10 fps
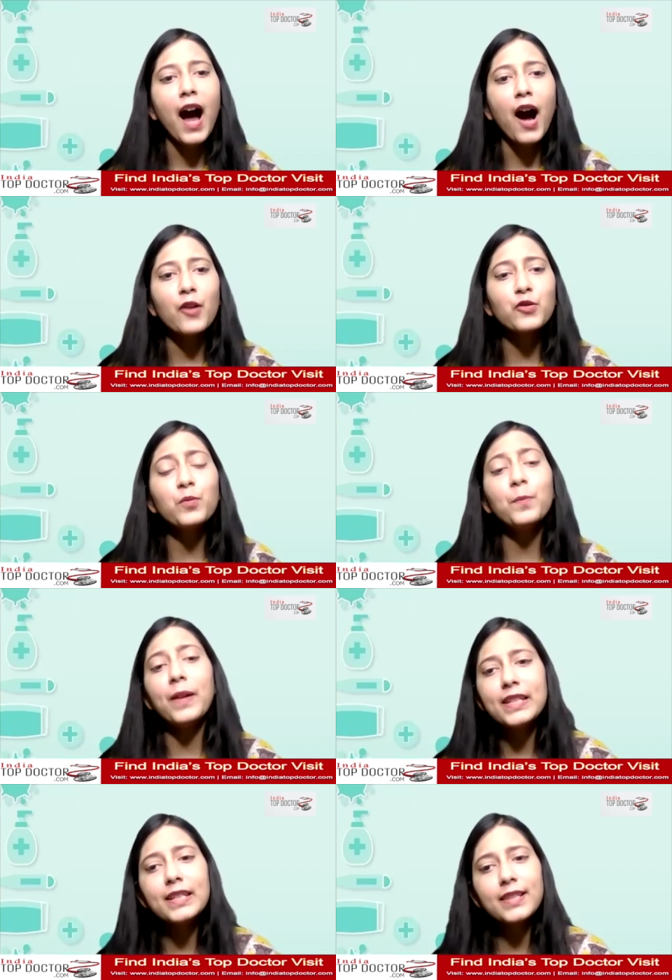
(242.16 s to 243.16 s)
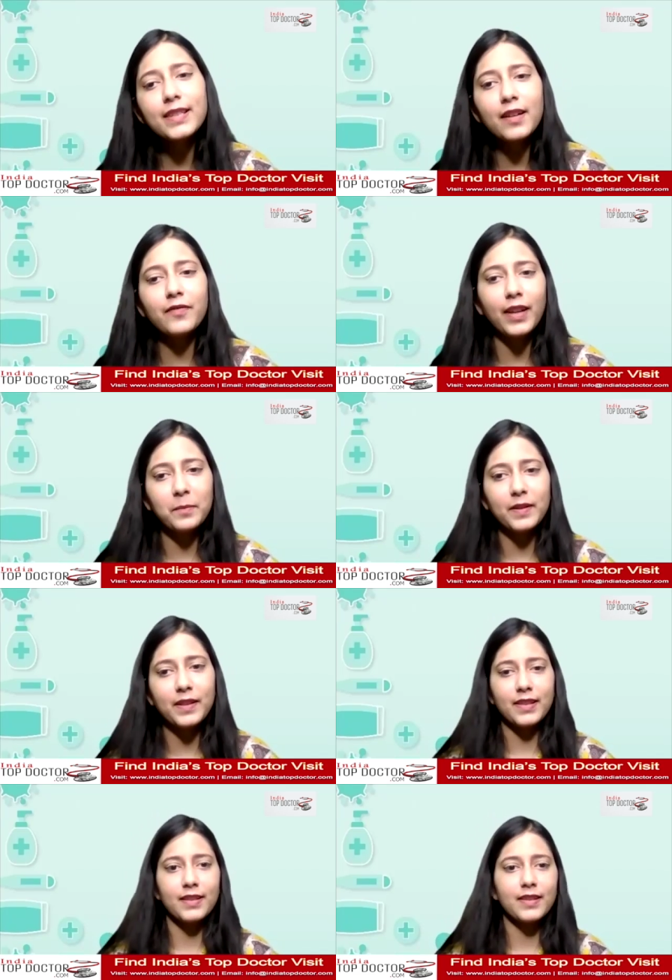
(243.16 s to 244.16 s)
How do patents affect
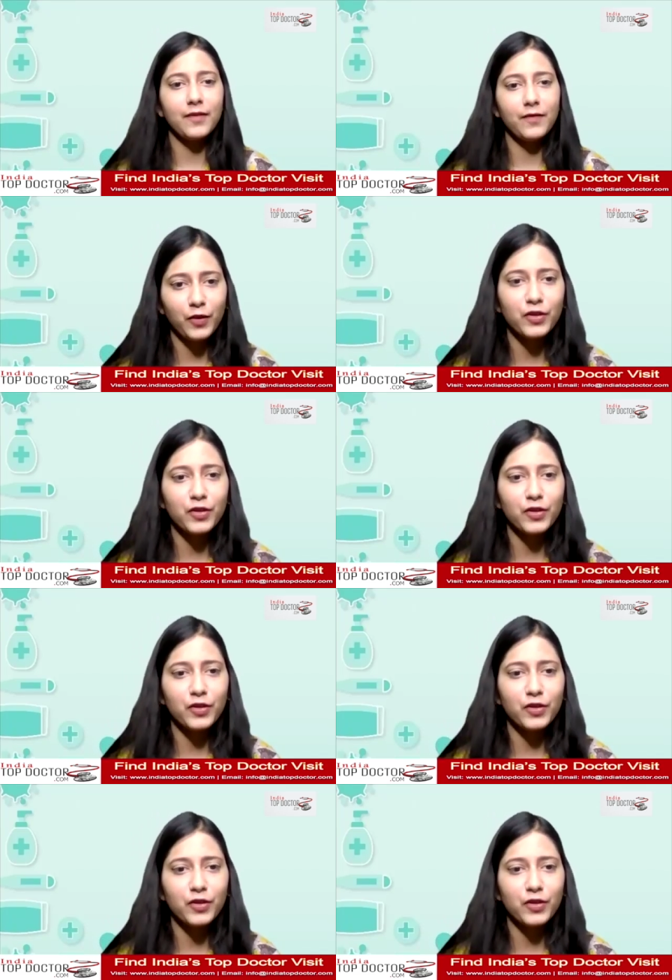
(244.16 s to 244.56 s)
business? If